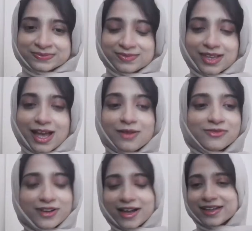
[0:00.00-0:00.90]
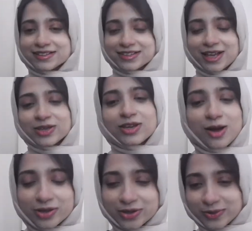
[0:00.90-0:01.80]
I'm fine, thank you.
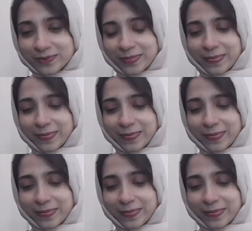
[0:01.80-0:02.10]
How are you?